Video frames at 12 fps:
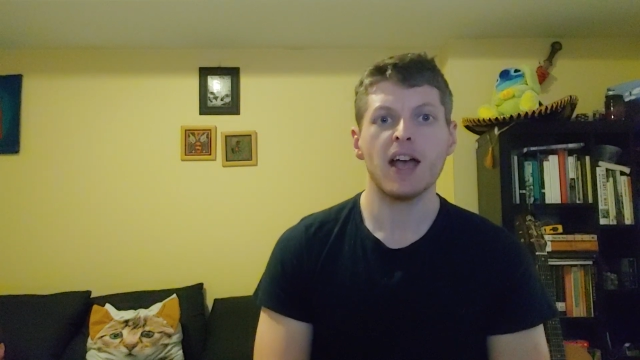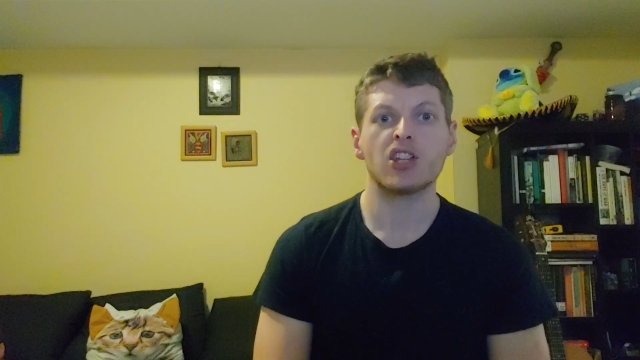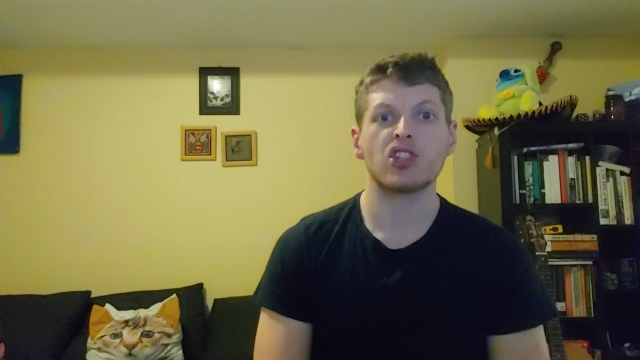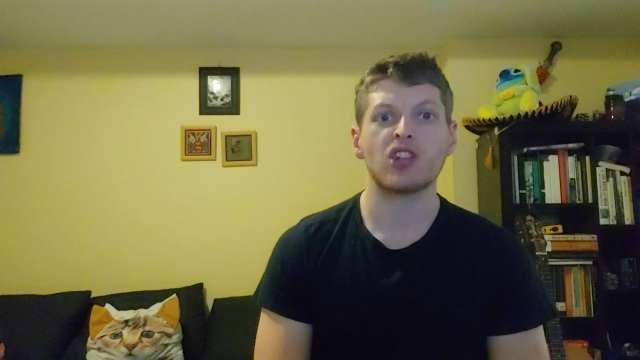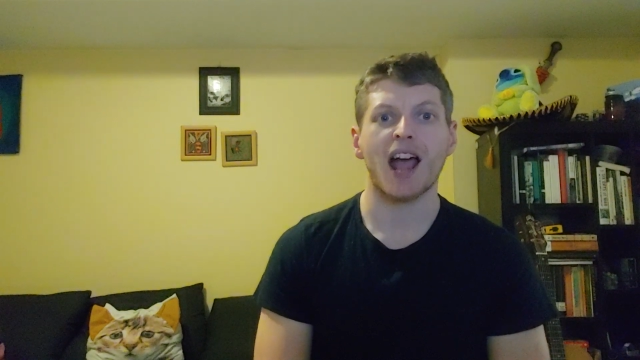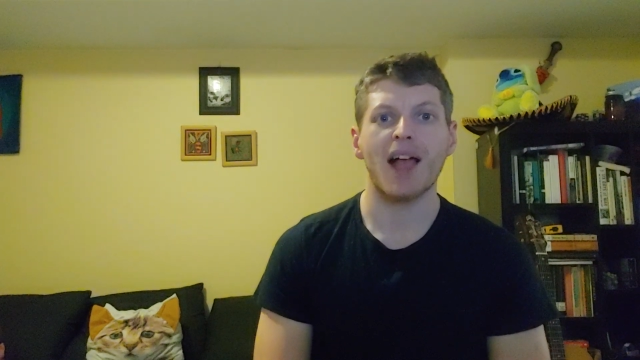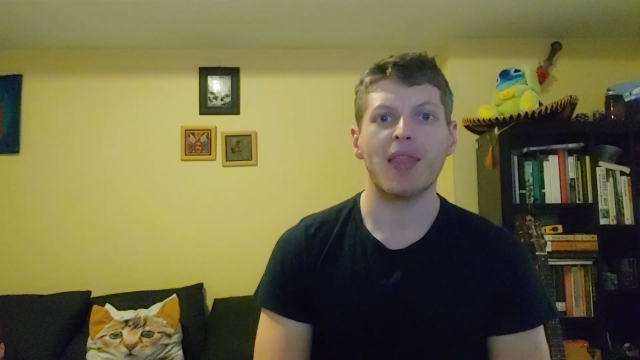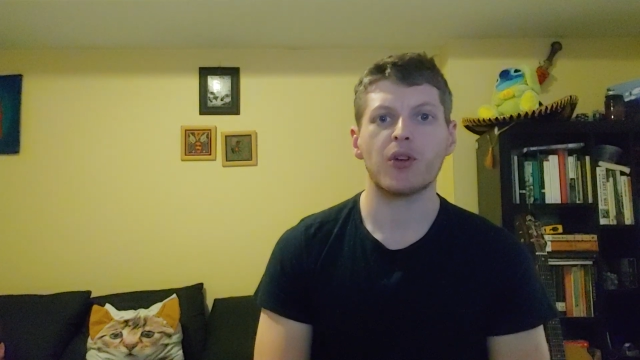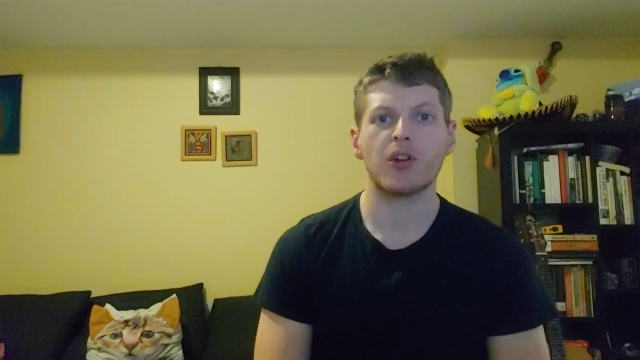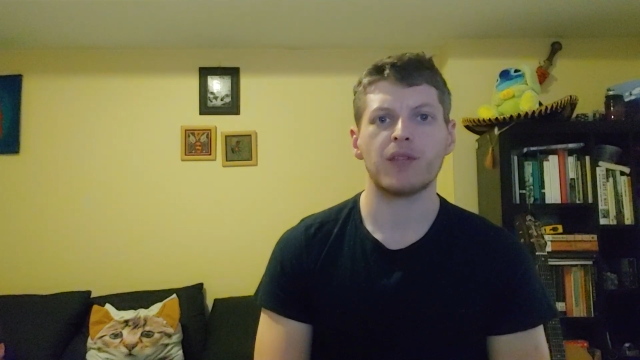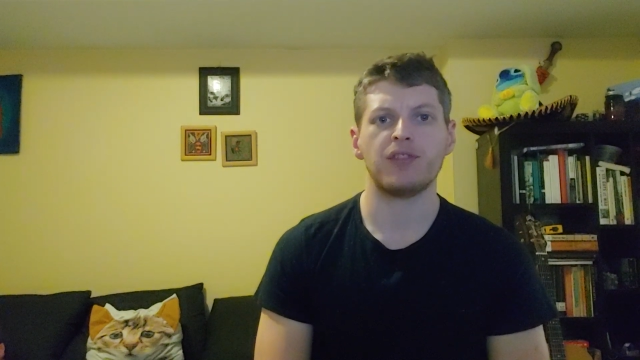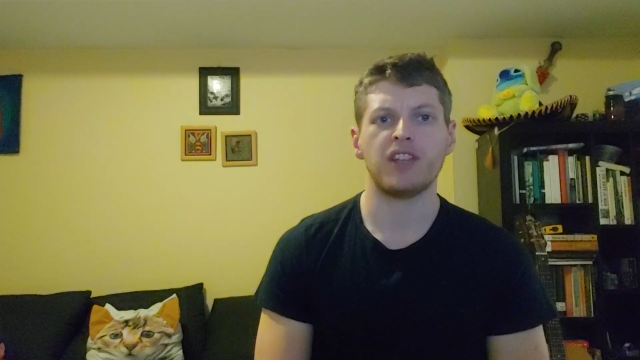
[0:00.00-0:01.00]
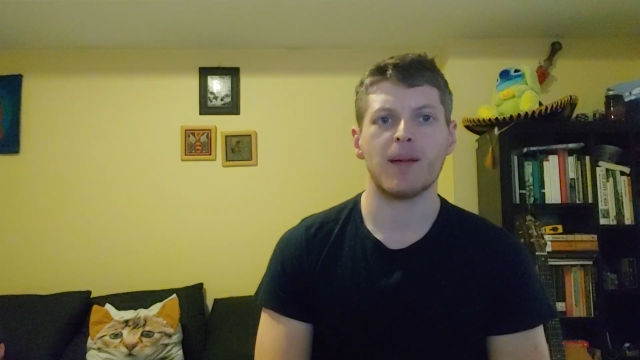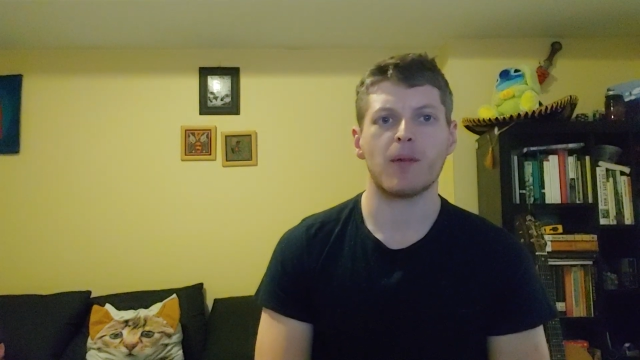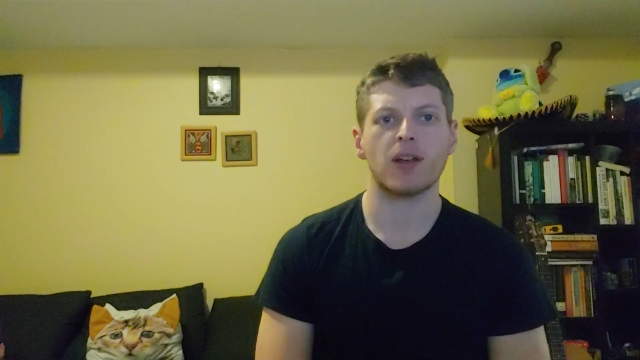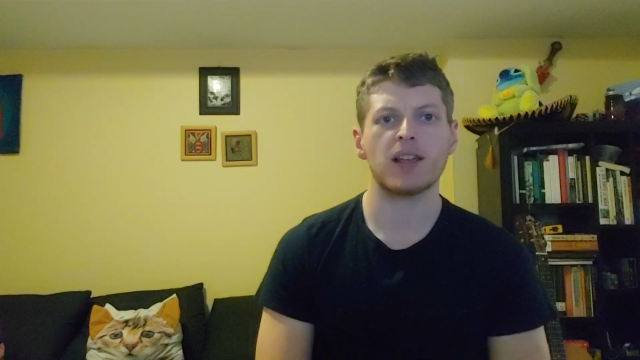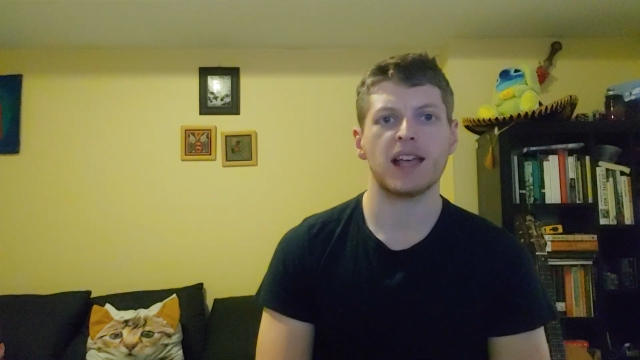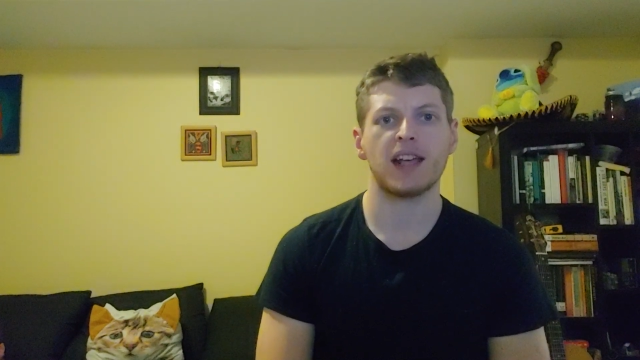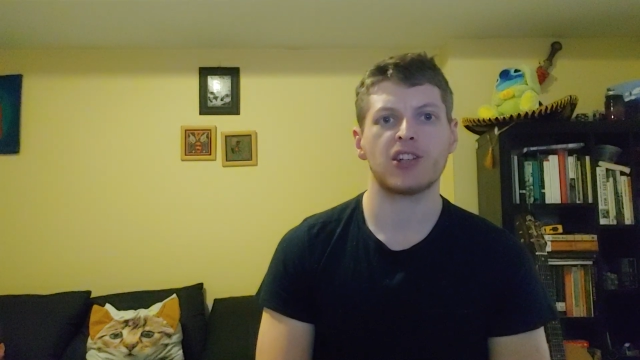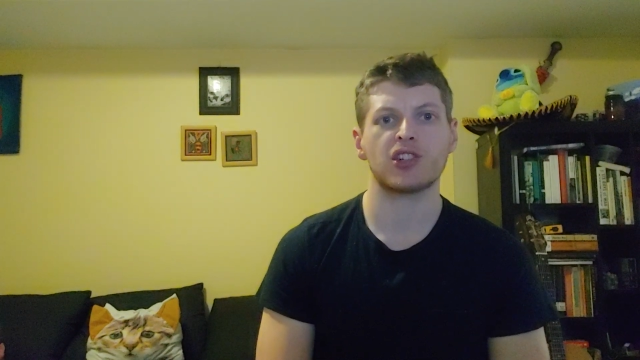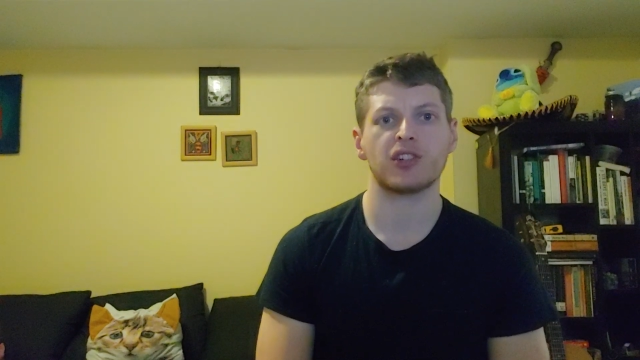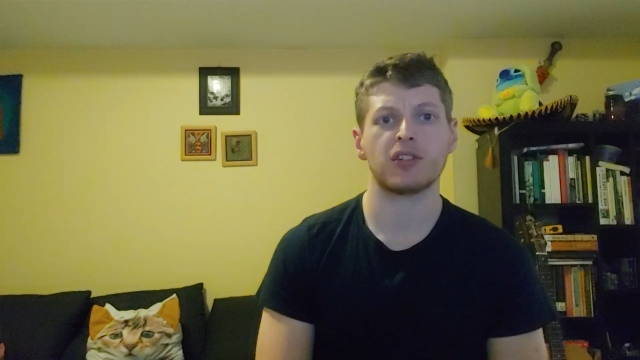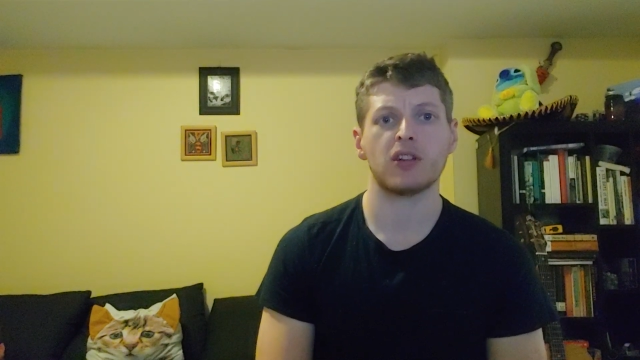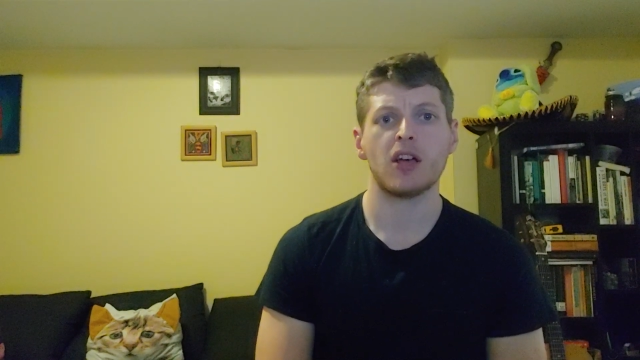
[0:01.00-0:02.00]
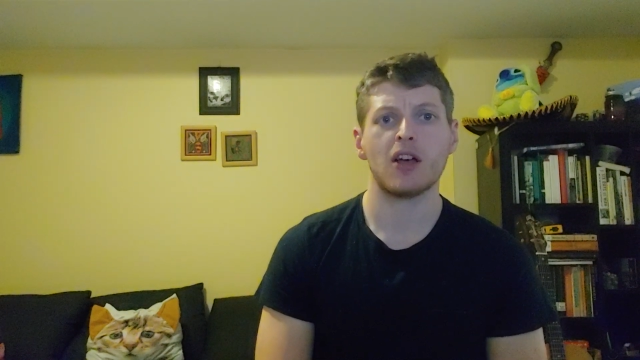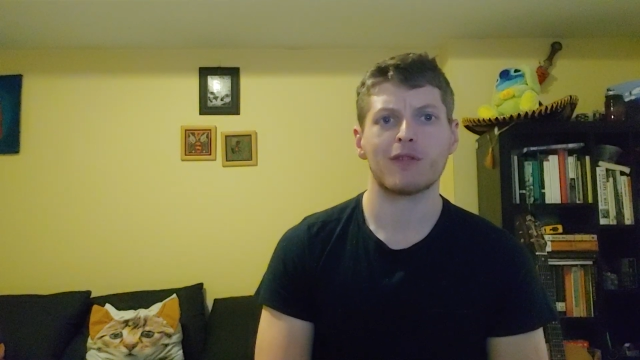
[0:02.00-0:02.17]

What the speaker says: standard of demarcation